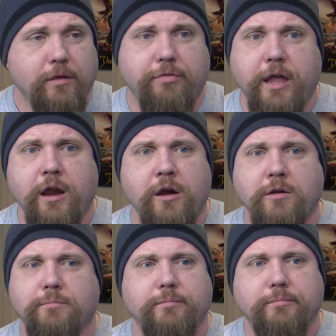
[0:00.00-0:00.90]

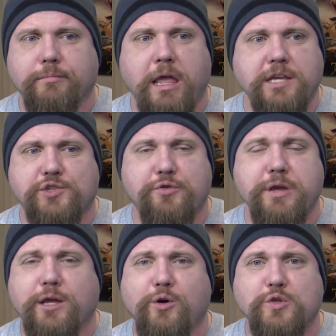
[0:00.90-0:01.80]
Their
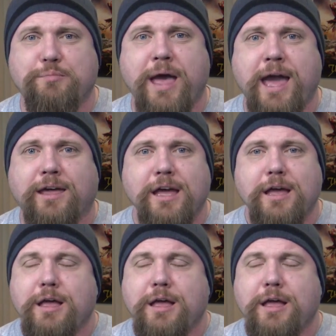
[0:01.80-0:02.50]
history goes back.